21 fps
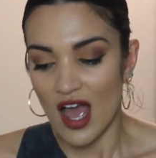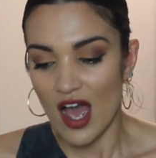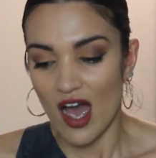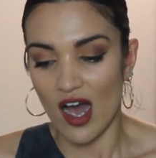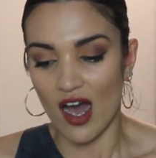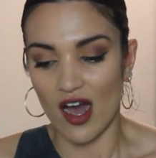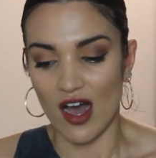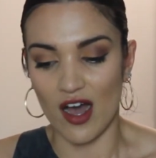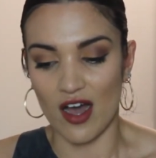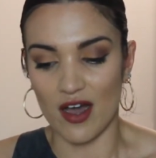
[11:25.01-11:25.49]

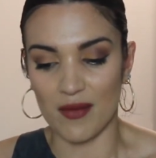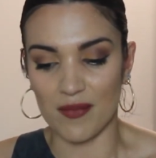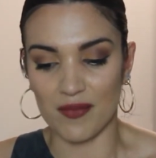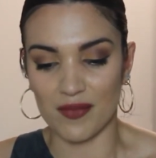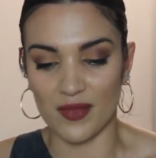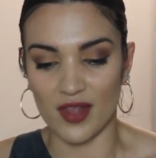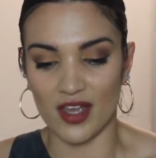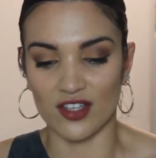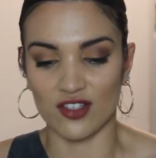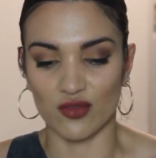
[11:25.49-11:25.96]

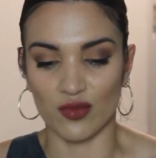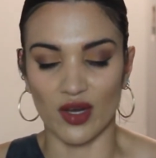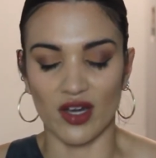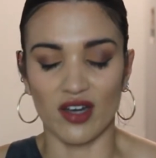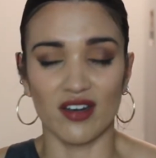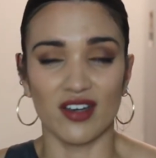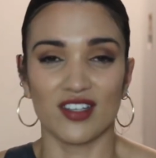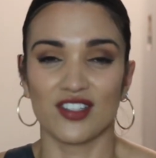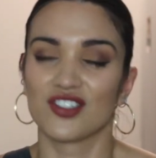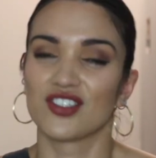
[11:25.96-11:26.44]
as
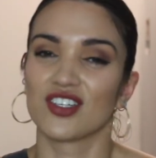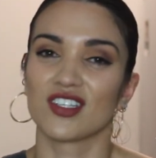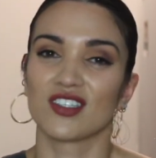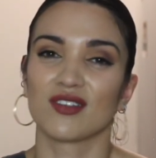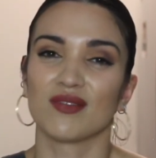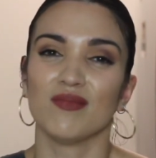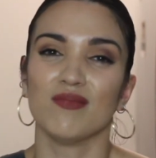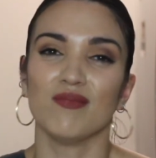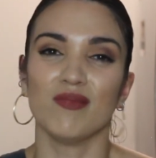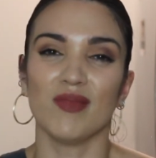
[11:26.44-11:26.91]
well as
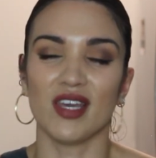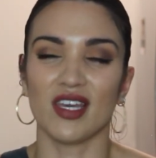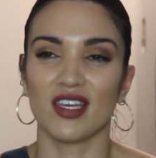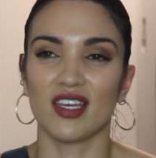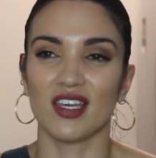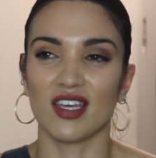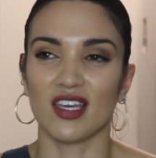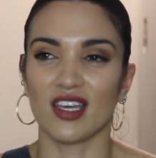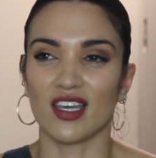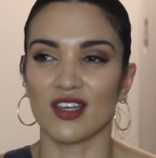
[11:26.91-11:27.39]
just
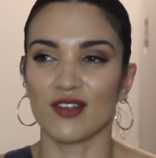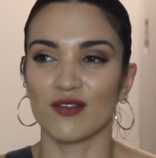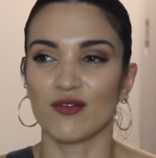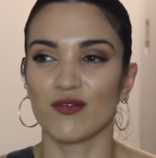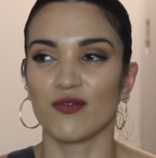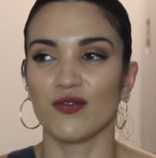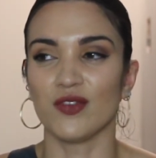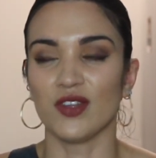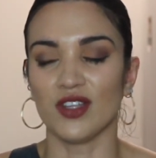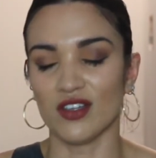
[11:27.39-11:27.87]
making it
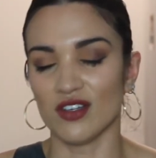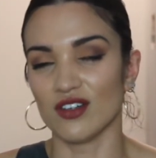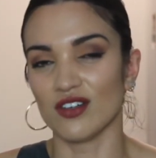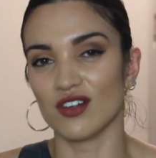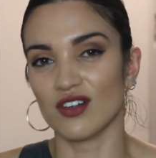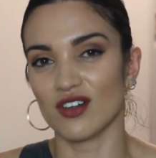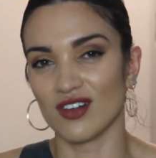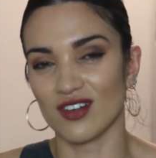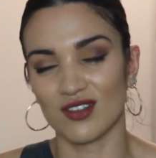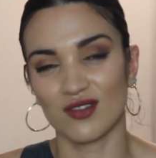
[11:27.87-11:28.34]

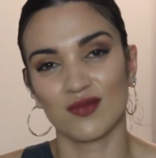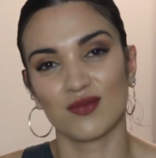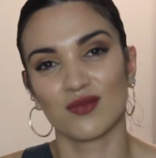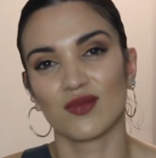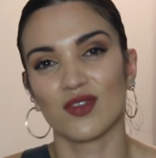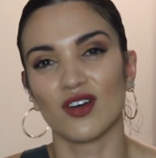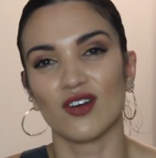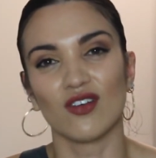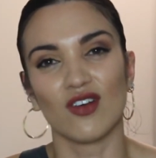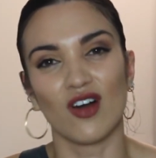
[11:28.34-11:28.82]
feel
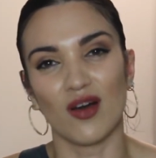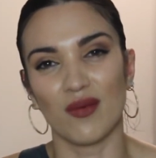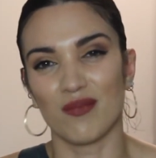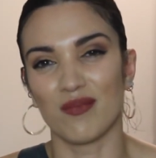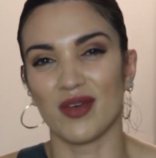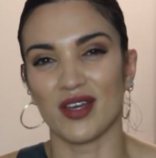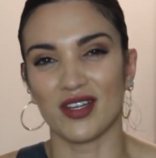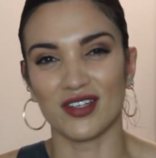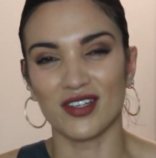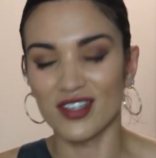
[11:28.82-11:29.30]
a lot
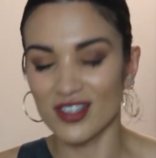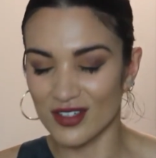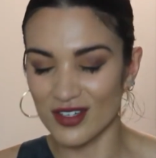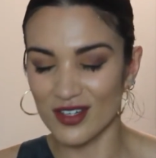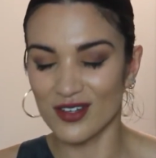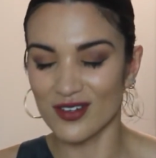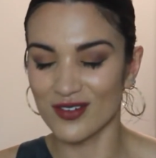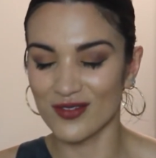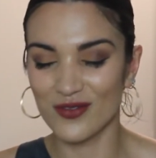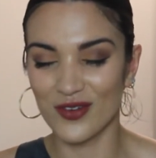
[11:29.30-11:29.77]
better
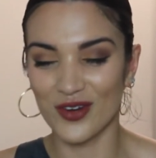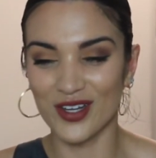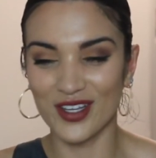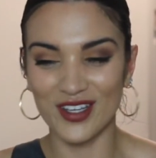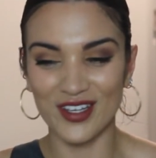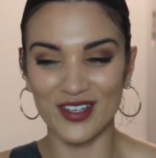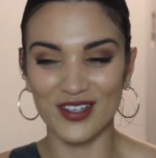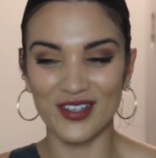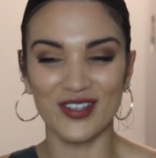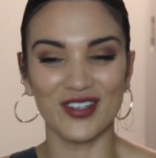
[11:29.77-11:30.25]
for you.